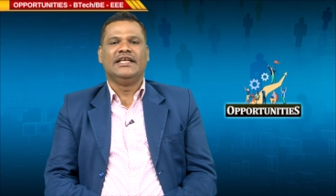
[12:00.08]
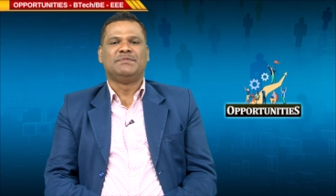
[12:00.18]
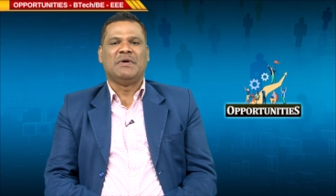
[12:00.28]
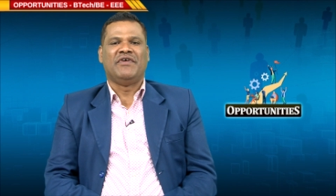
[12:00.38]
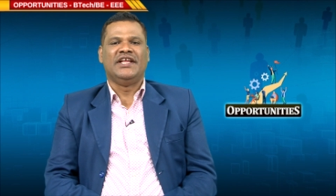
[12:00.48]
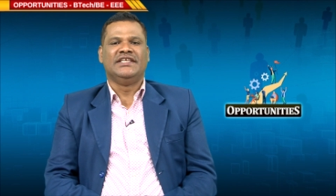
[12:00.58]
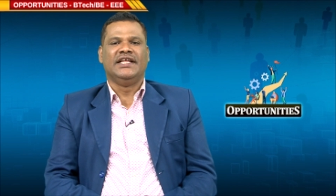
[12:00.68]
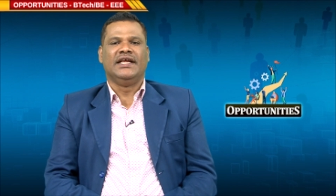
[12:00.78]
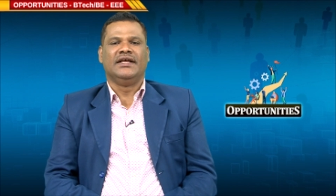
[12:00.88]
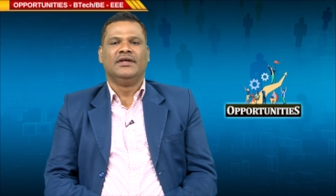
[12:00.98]
is power
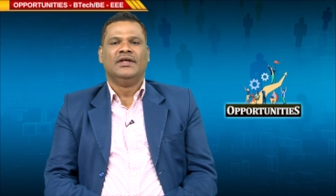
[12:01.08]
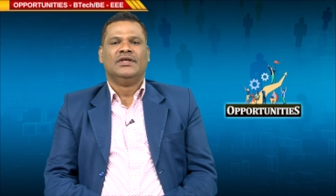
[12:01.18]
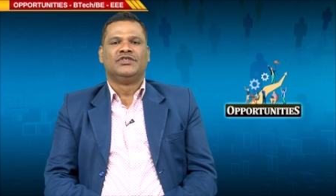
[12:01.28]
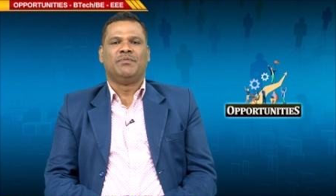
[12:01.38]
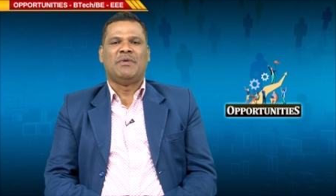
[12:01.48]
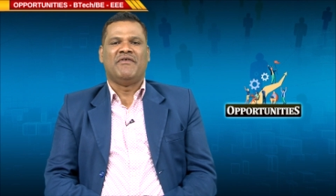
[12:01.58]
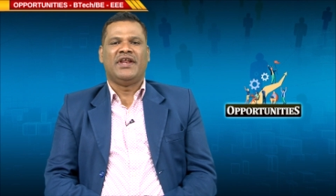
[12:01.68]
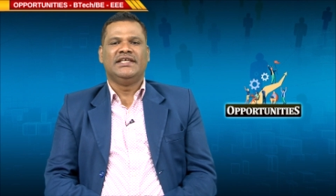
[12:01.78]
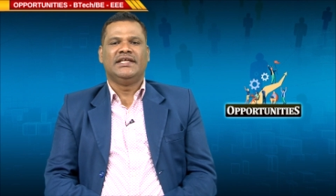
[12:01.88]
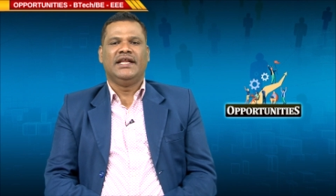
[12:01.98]
engineering. So, power
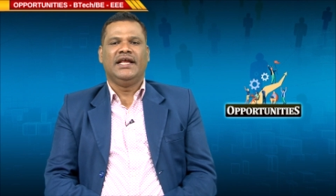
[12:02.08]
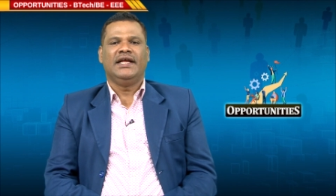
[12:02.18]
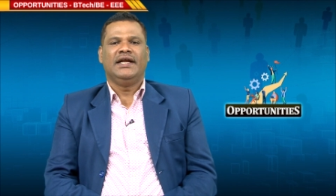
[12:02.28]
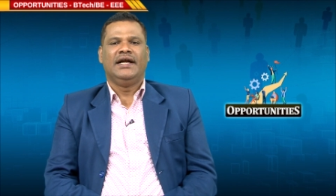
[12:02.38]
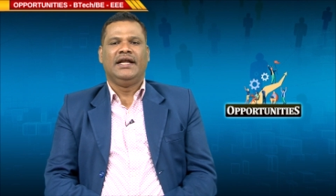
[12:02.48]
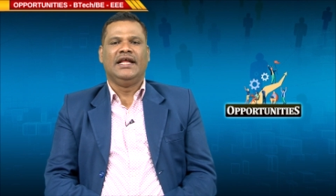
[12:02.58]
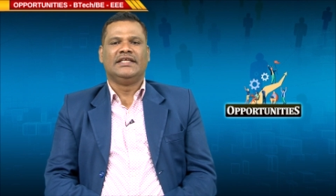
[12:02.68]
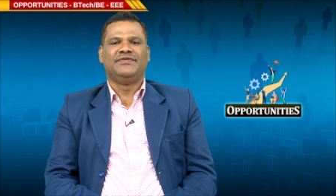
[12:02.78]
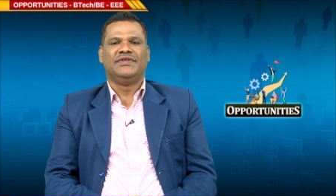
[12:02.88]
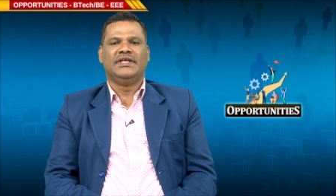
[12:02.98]
engineering
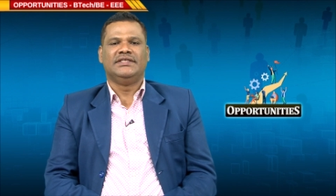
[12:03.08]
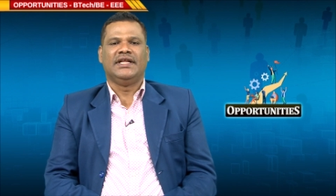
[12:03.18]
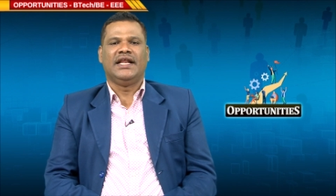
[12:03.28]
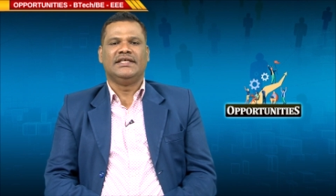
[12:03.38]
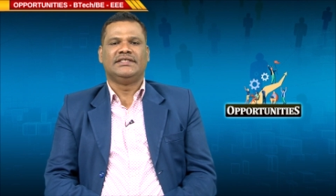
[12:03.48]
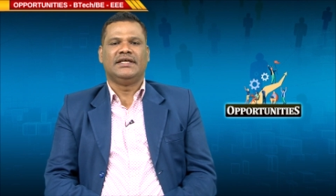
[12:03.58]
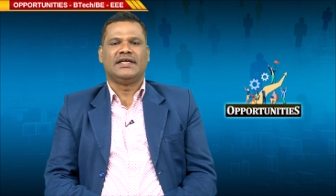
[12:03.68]
deals with the generation,